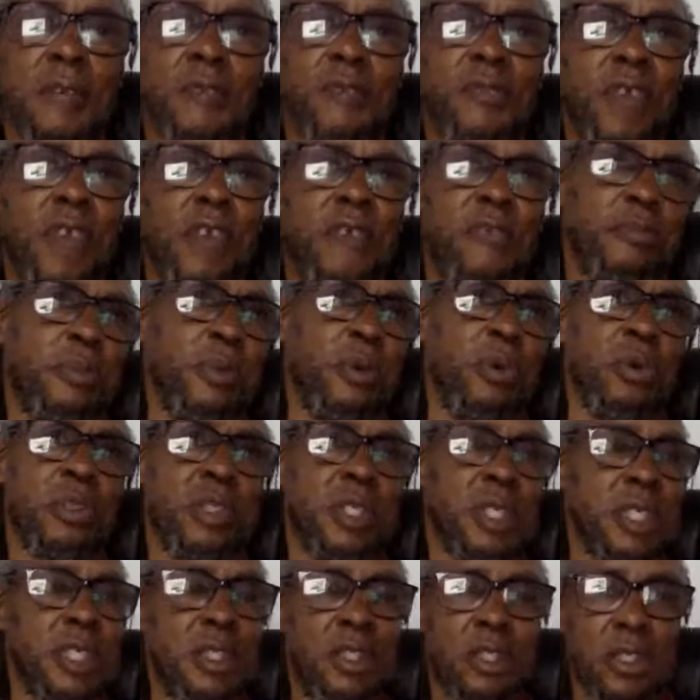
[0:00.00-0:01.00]
they've
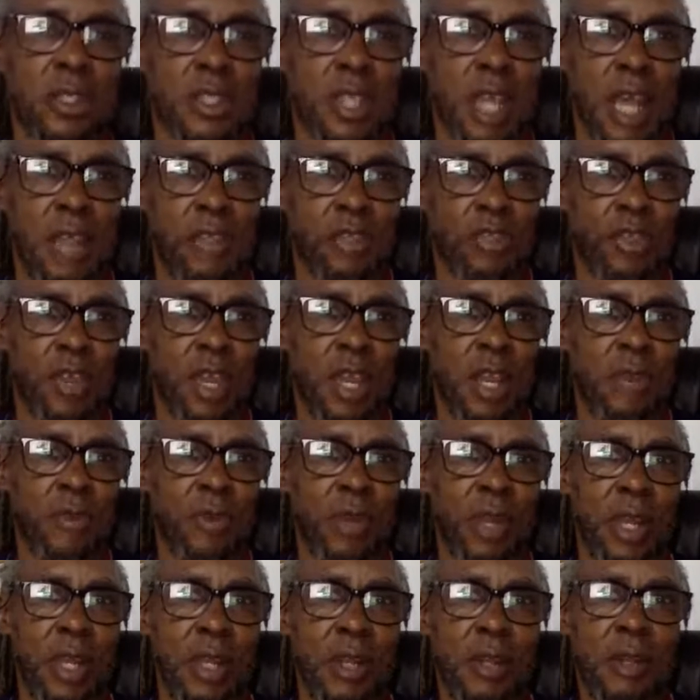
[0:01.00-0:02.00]
bought into that
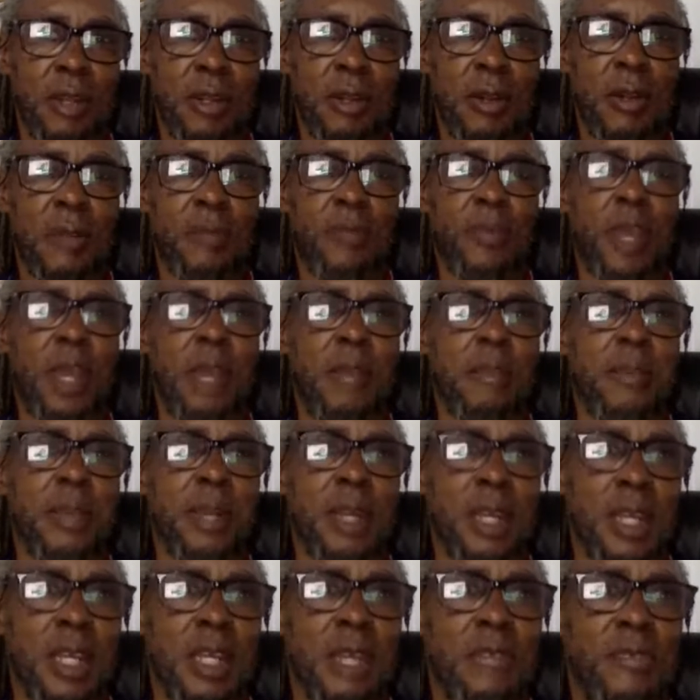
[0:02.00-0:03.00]
theory and they
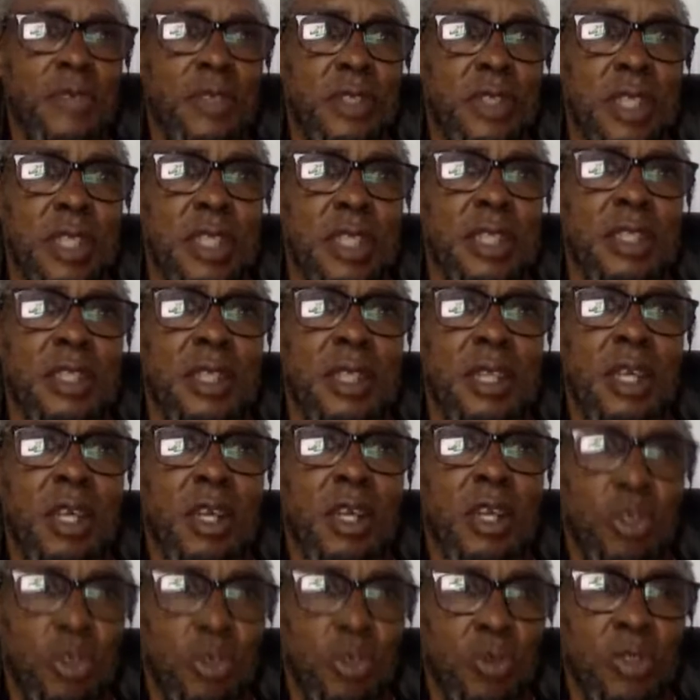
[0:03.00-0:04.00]
believe it is,
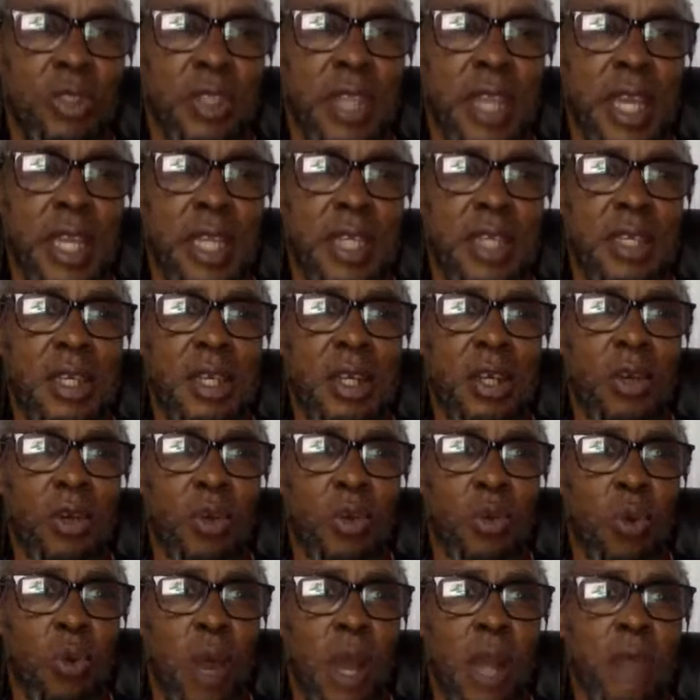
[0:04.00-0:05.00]
you said
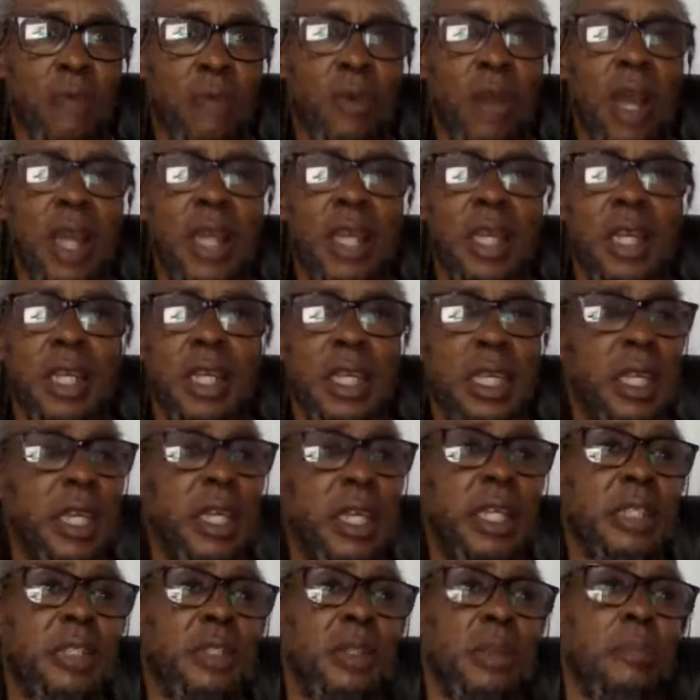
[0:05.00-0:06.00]
quite rightly,
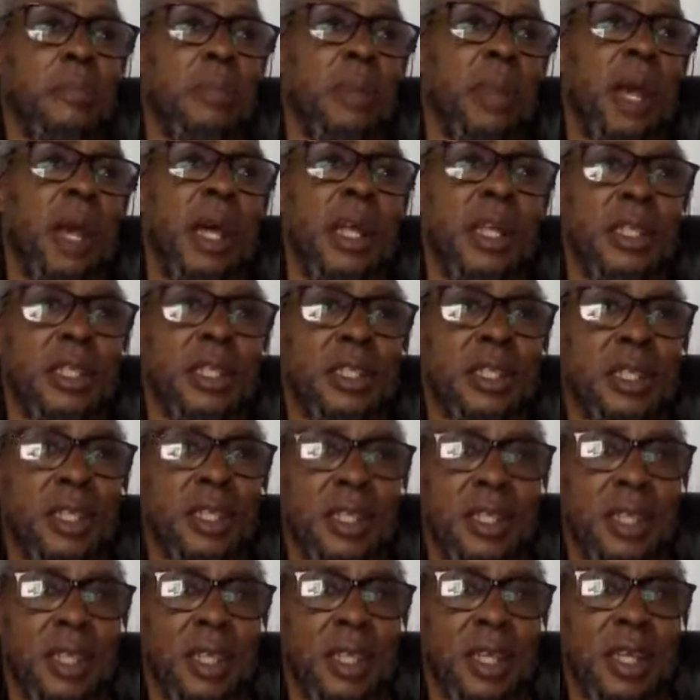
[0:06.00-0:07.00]
it's a plant.
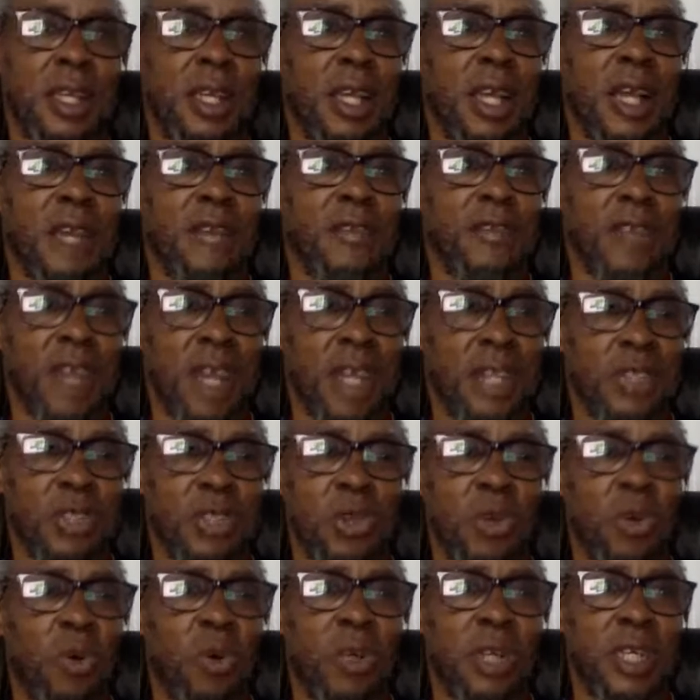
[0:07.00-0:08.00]
And that's
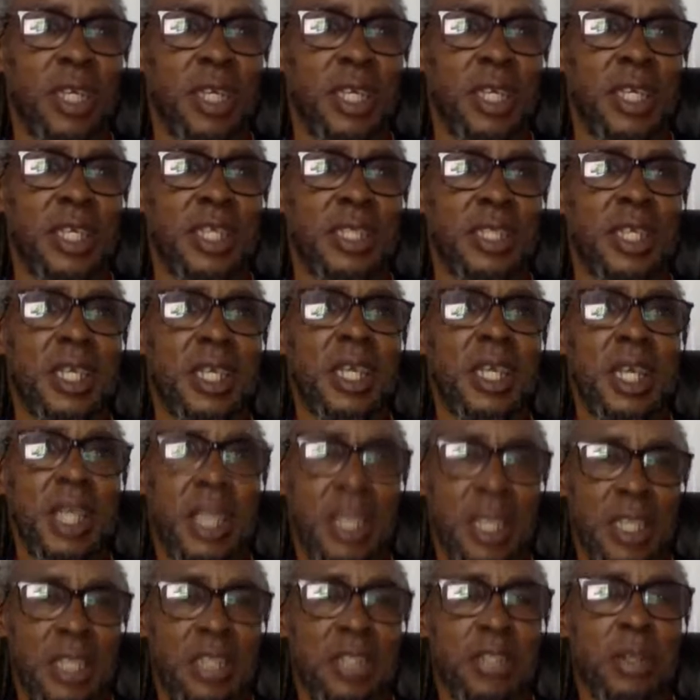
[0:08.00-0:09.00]
all it is.
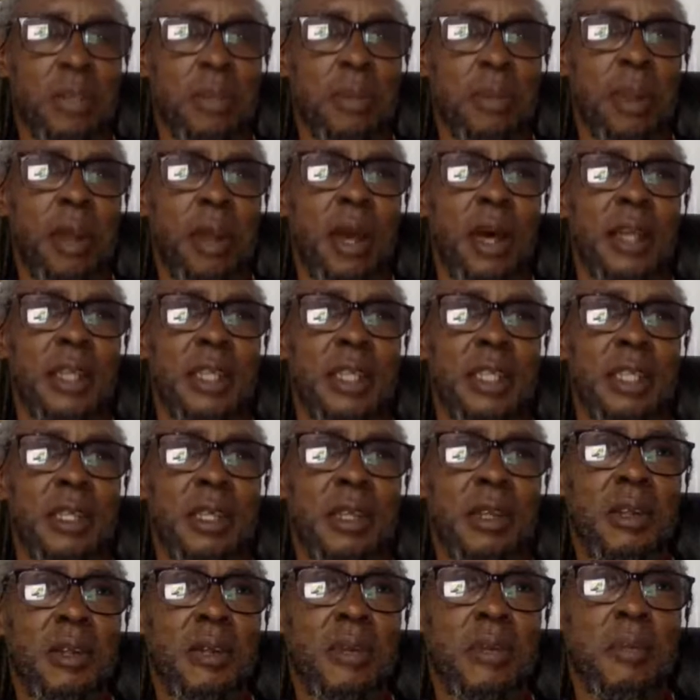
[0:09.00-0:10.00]
It's a plant.
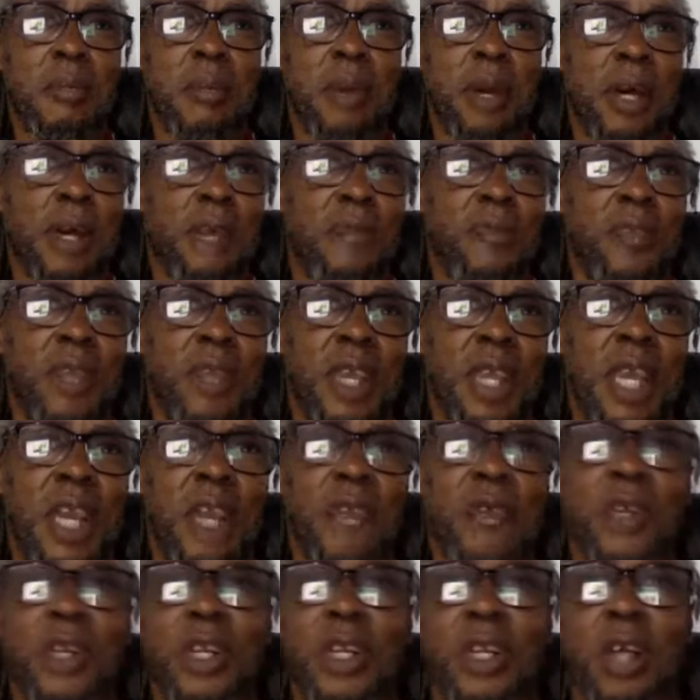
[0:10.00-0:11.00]
But
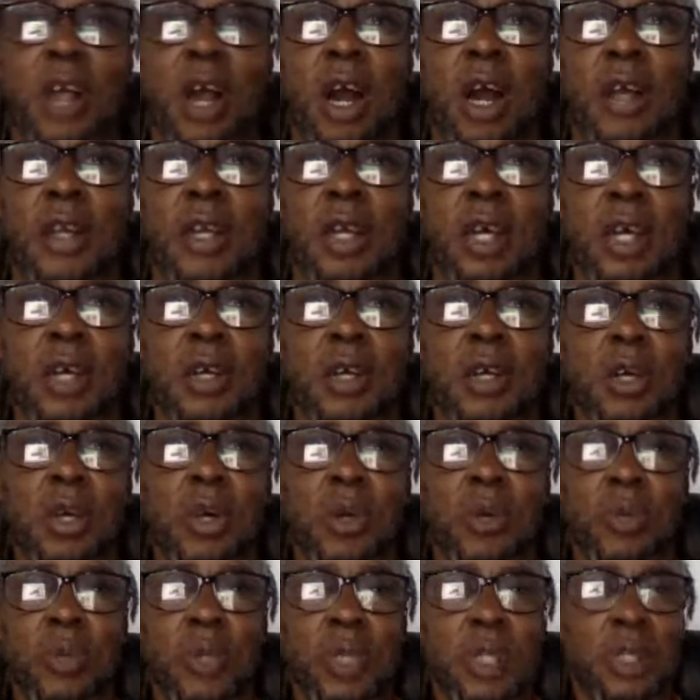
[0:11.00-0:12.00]
here in Ghana,
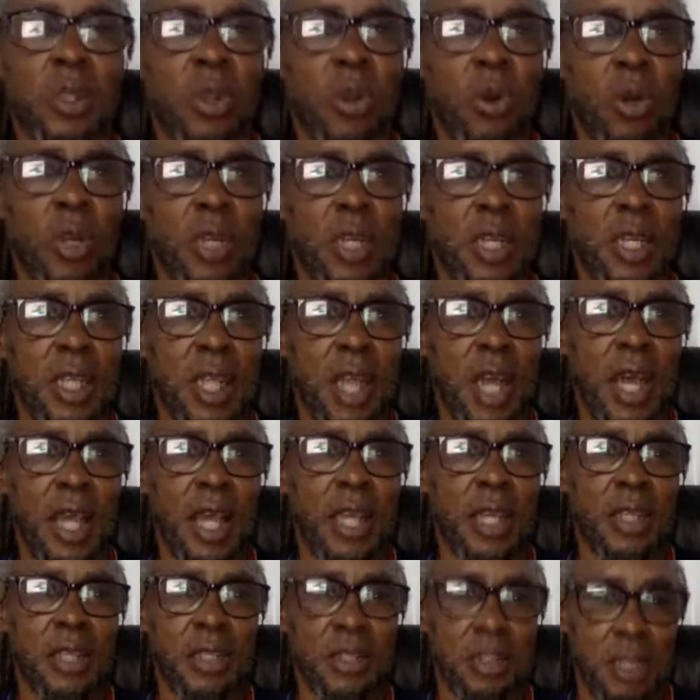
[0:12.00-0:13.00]
we call it
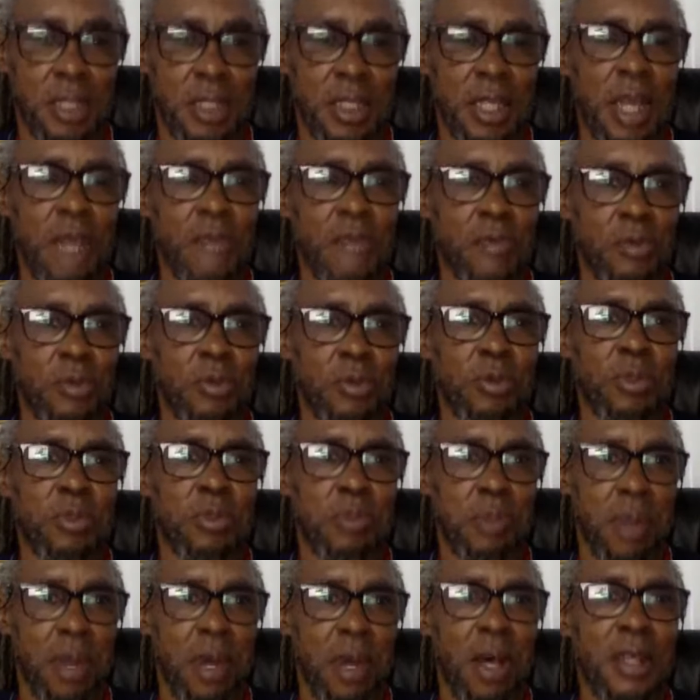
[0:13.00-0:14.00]
like the devil's
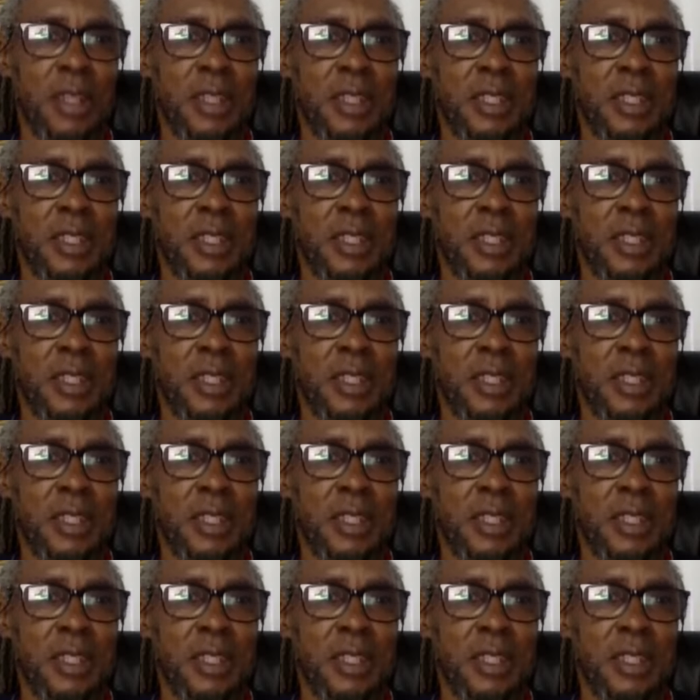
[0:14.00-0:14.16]
plant.